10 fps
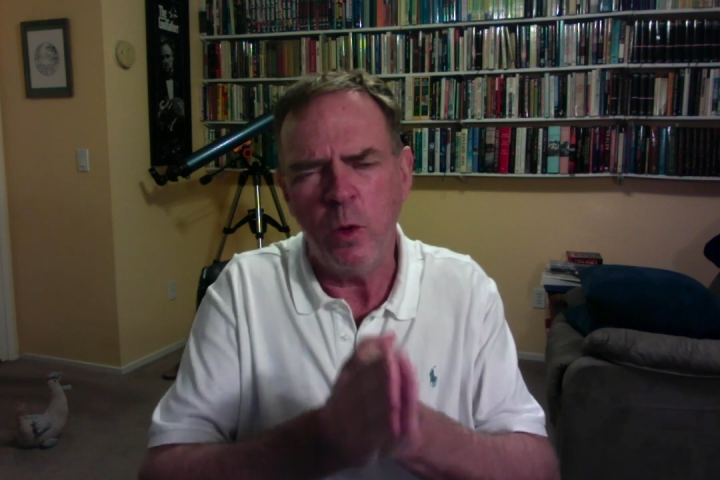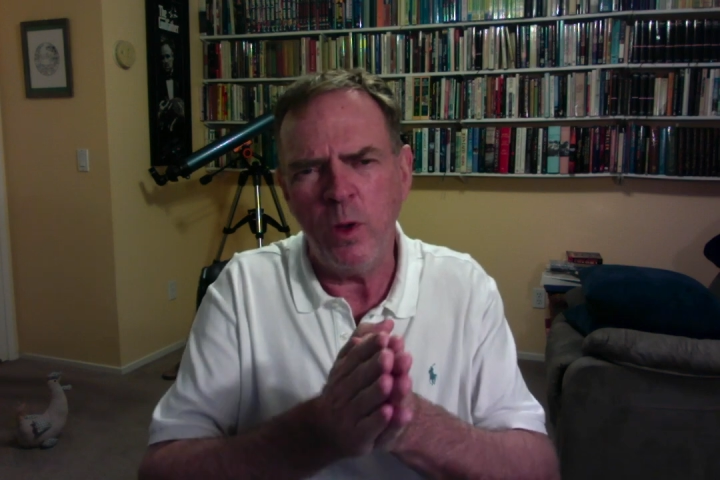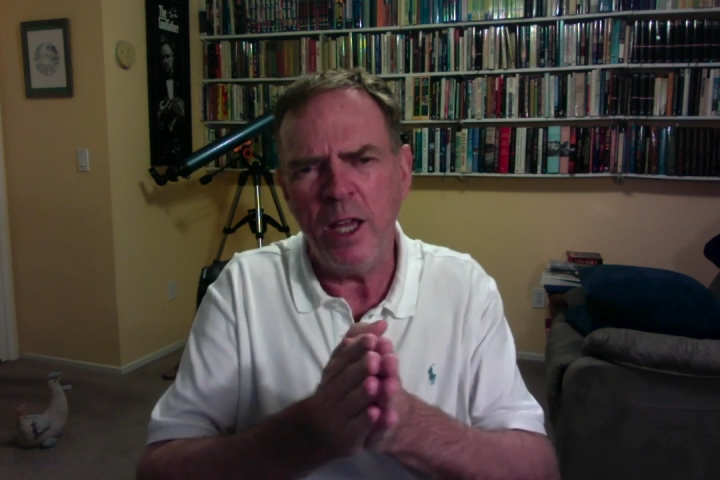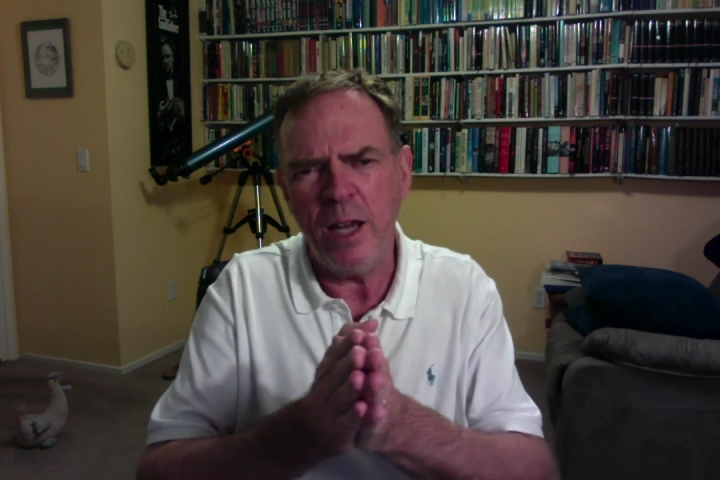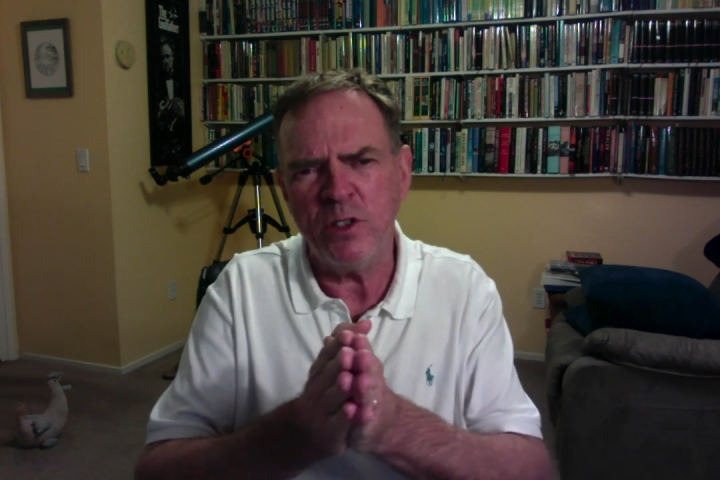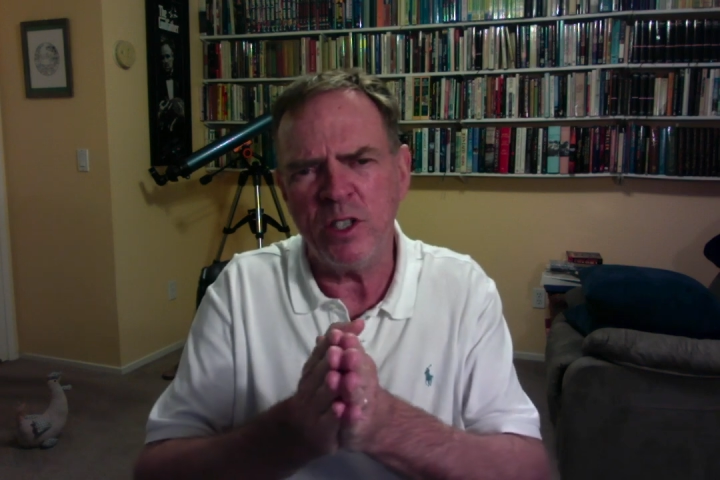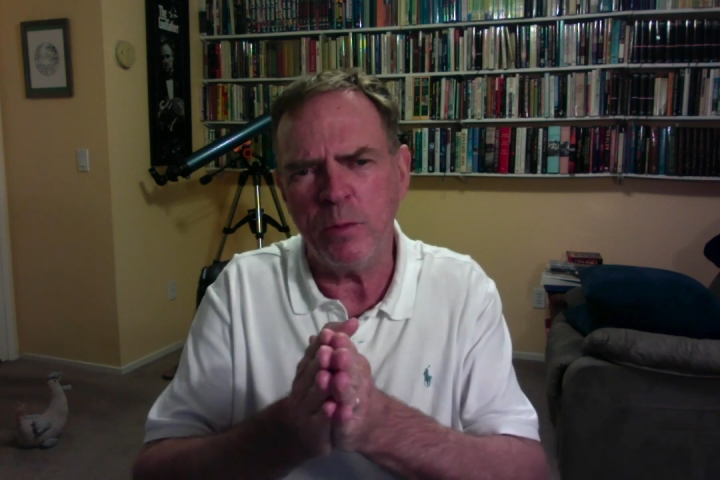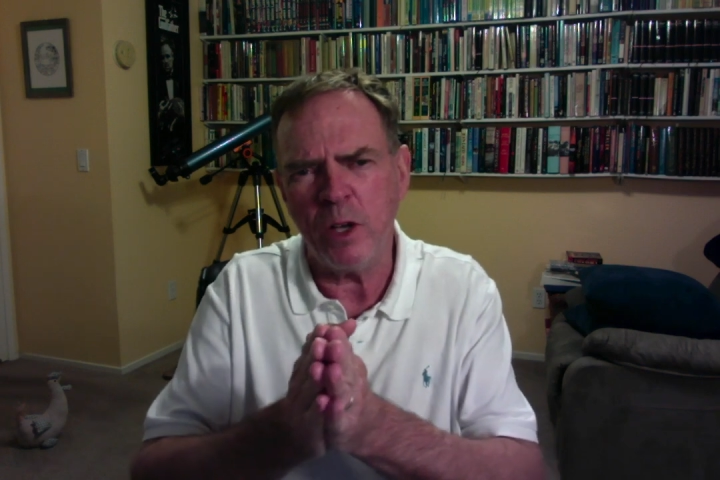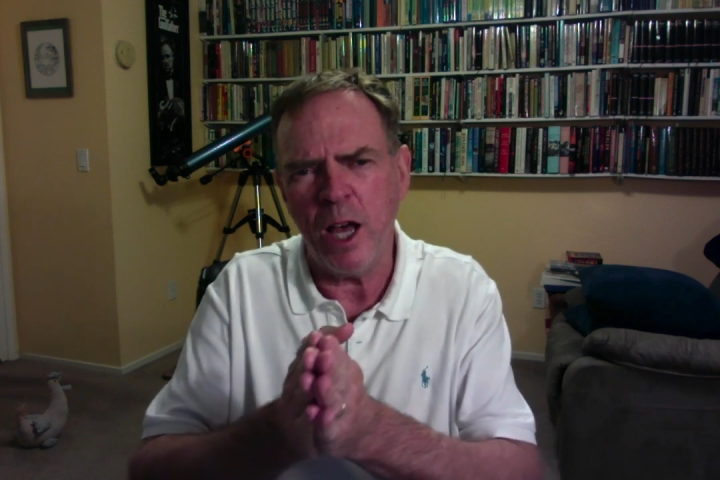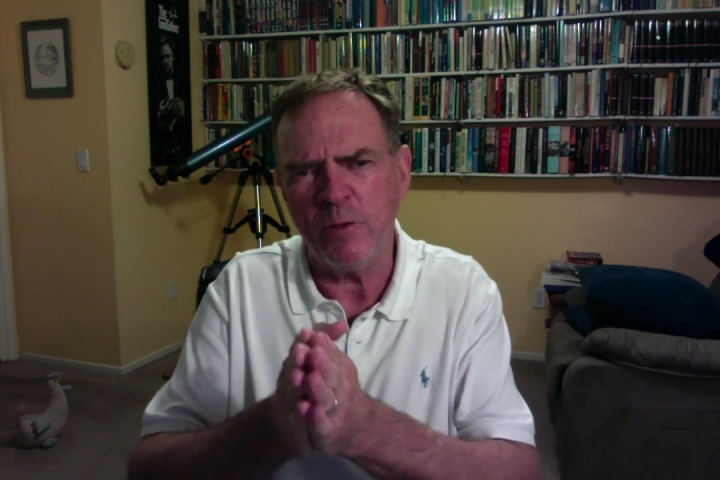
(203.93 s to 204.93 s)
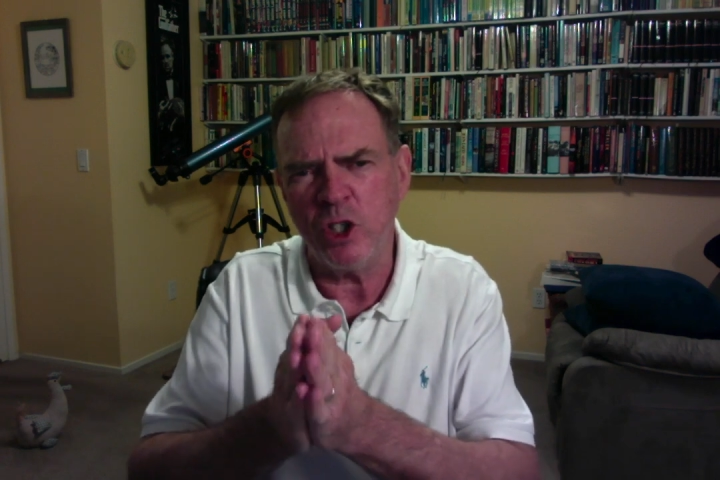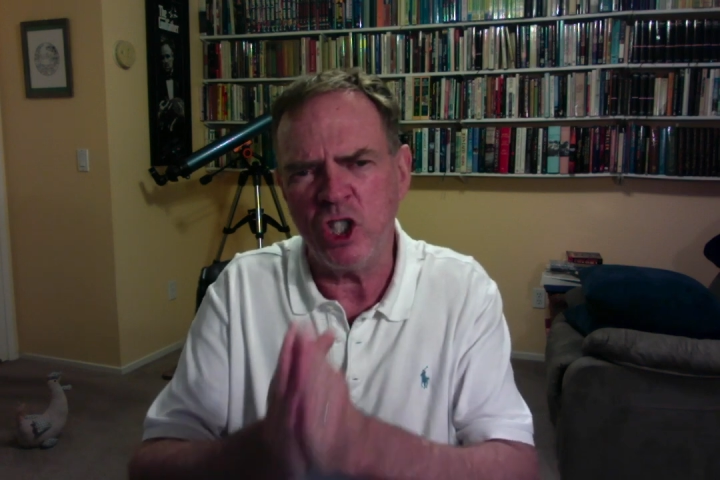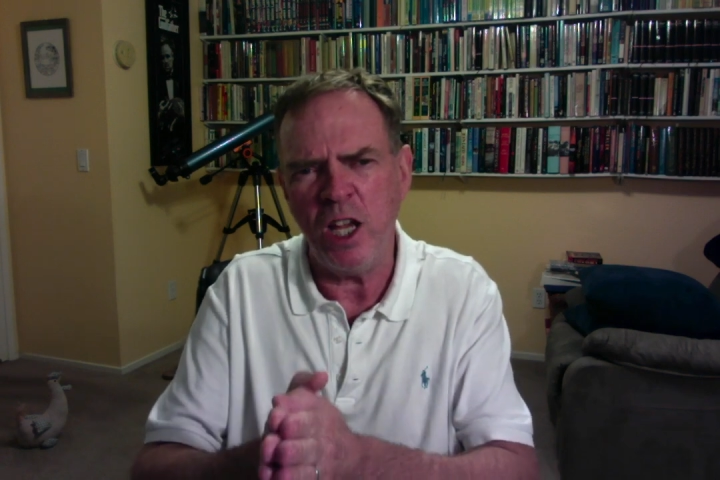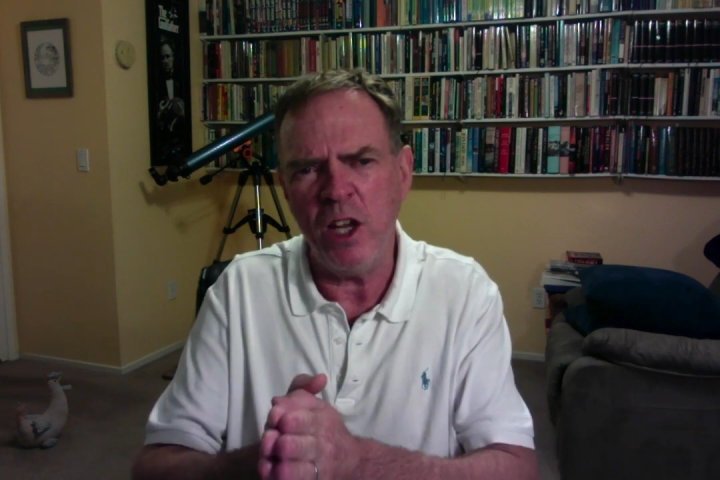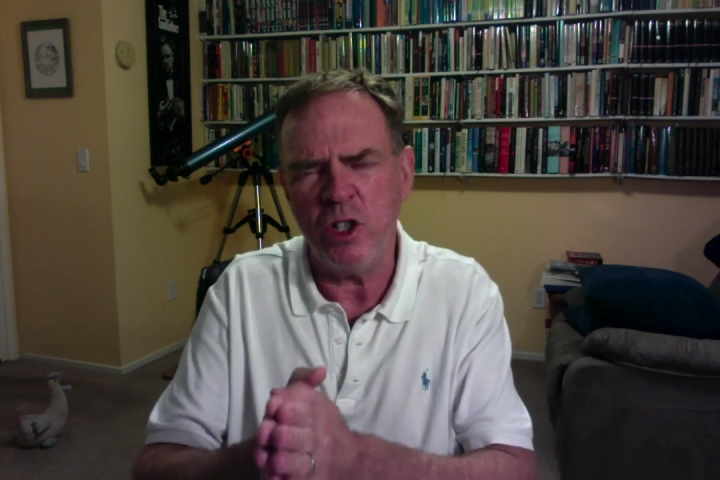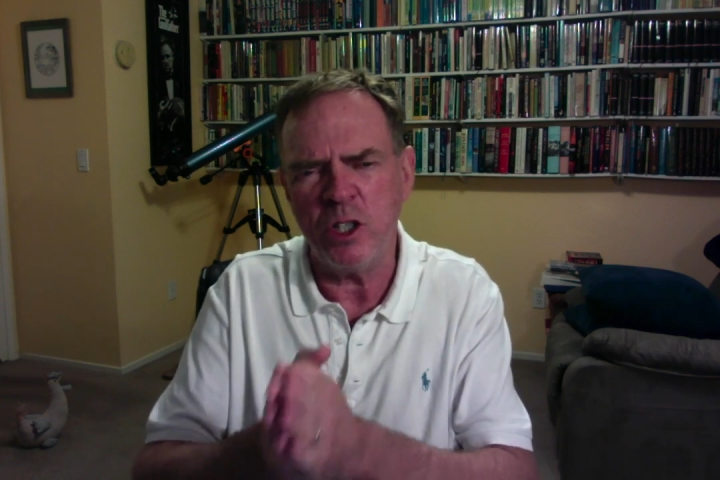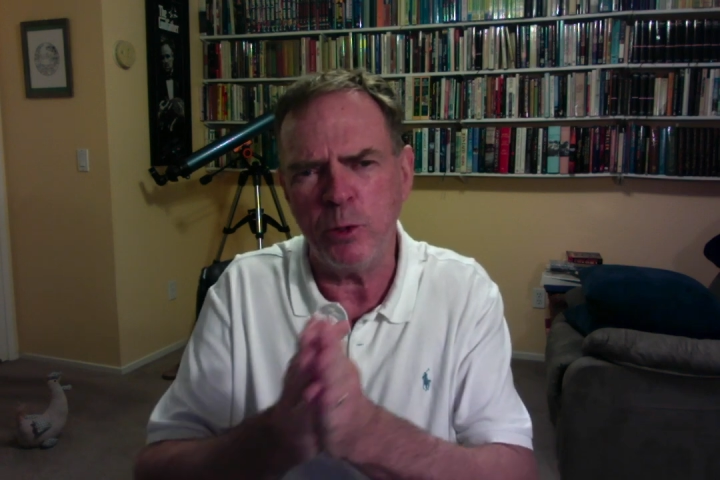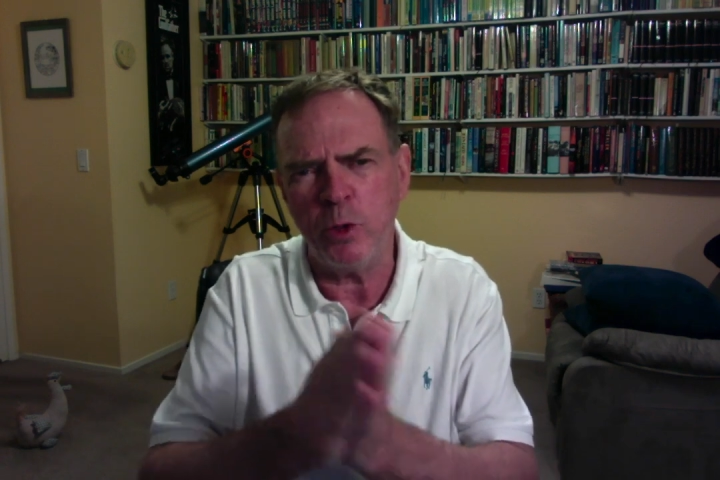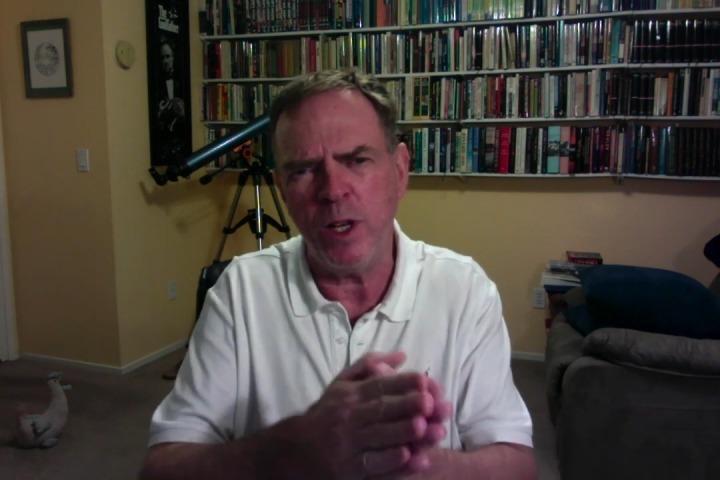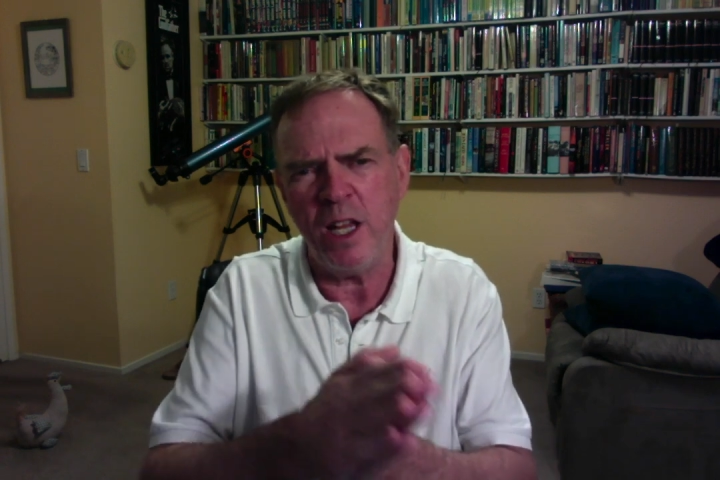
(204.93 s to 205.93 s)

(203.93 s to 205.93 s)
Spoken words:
We have some conversations between